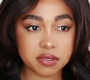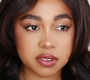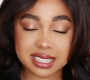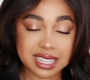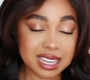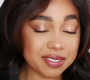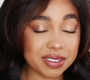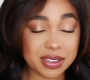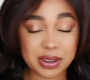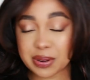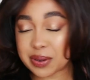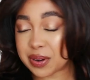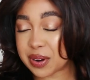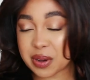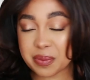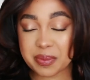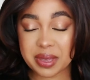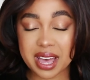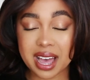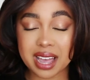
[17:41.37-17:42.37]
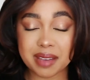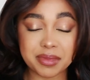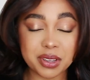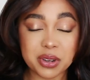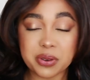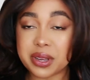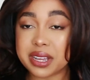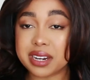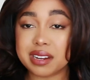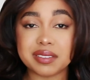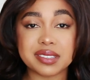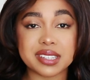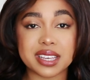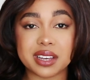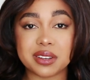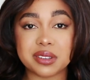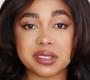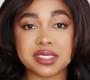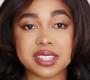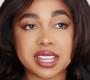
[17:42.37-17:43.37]
If you don't know me, I'm the queen of
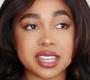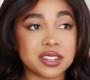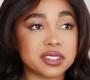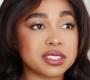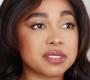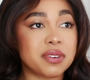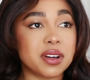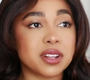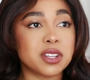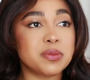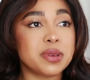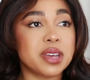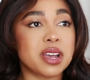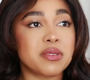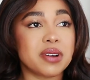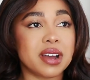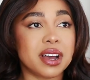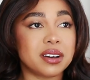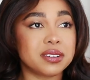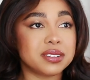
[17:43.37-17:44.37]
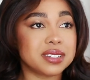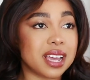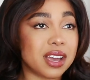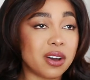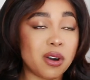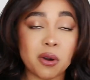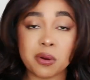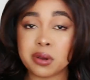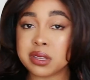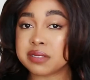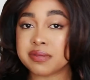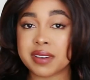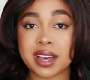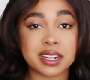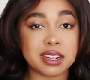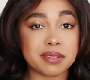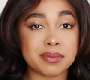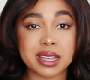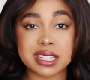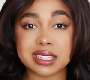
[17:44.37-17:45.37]
sales. They just follow me around. I always
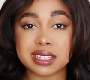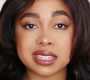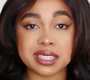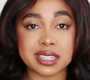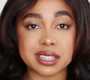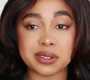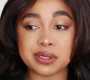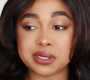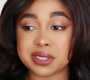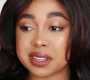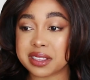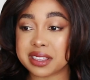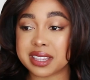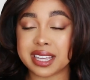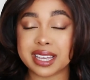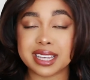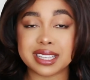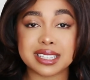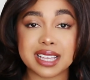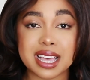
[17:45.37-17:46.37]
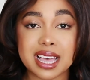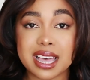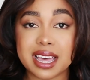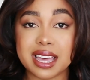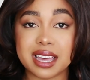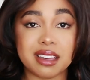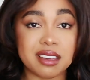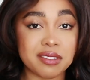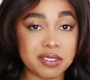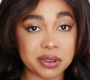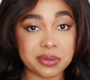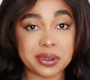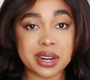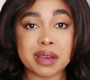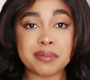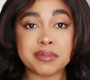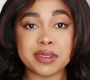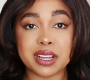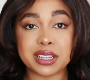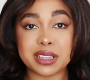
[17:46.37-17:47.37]
find amazing deals on things, even when
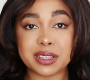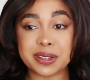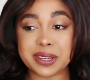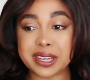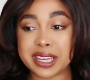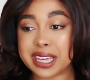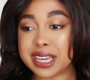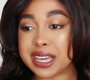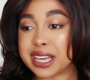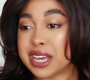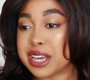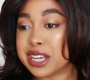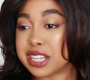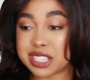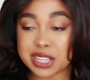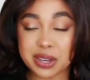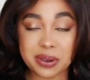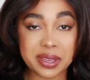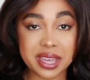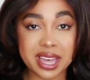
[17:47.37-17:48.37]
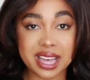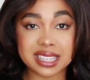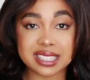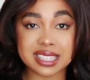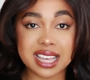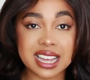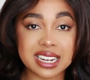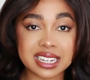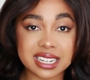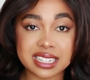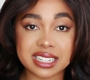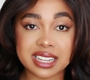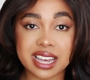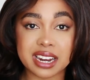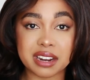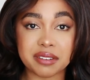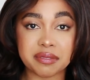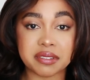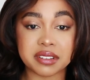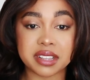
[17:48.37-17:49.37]
I'm not looking. So yes, I did get
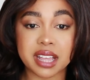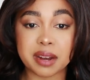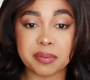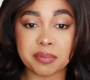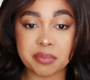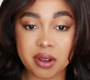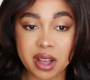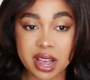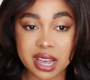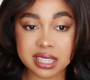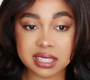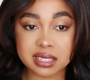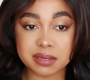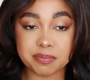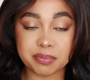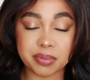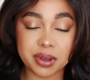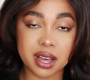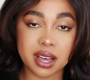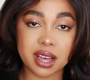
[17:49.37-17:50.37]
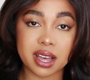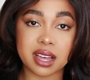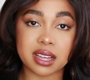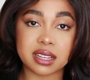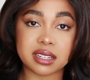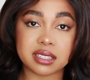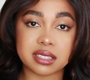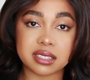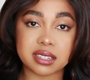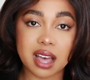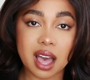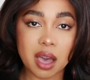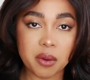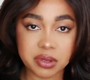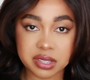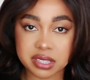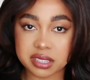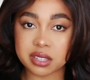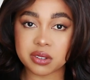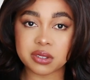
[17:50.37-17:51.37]
it for that price, but I
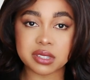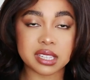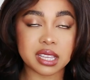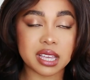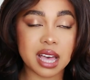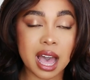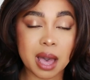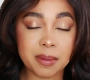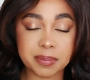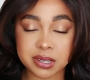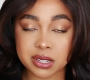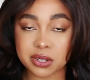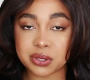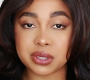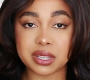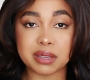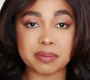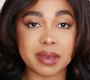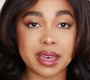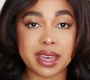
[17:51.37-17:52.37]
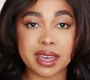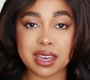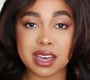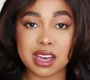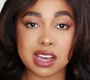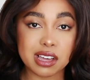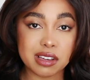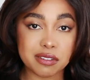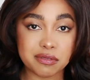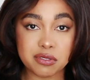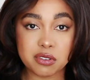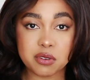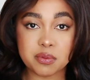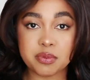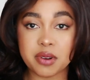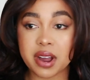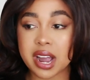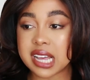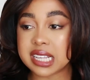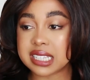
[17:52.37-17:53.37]
would still absolutely pay full
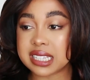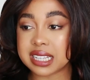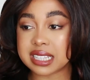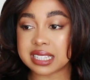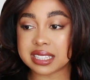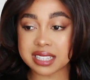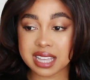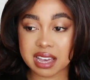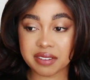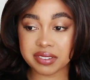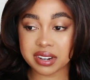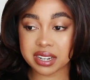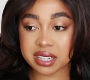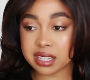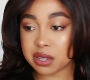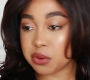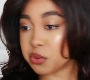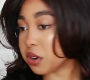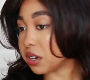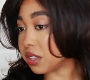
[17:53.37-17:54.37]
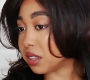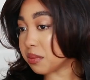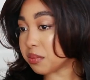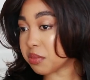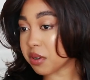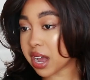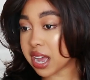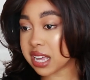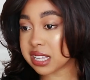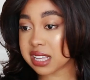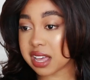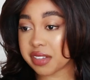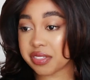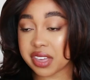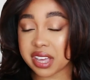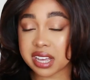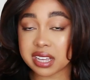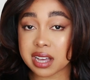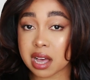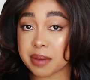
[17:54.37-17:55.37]
price. It's definitely worth the price. I
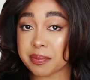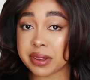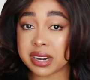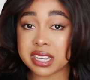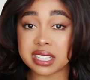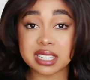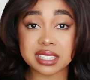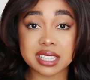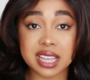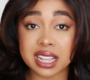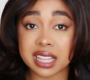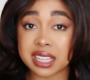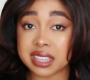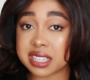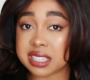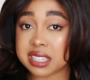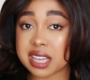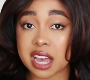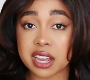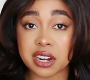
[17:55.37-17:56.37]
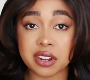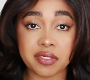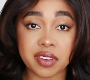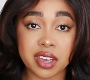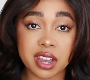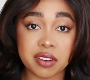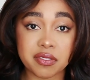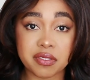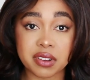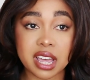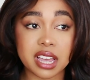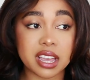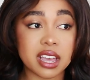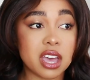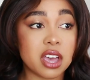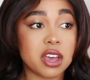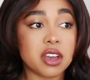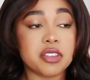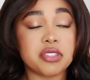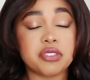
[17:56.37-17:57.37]
think companies are selling this kind of hair for like
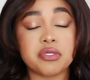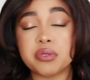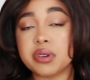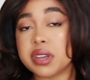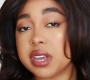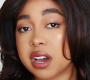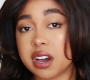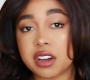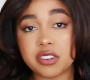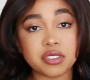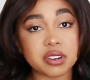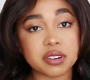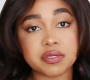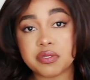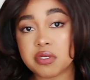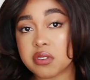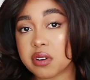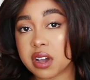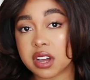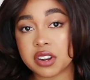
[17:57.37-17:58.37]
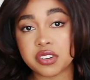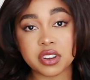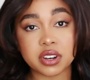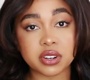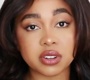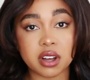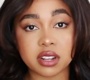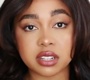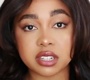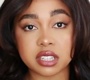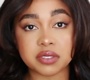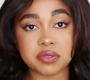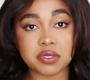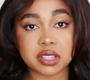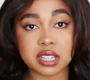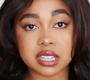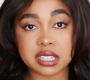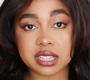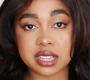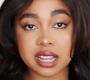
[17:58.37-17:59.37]
three hundred, four hundred dollars for
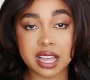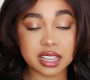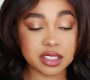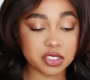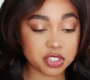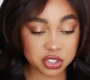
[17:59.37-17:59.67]
this length.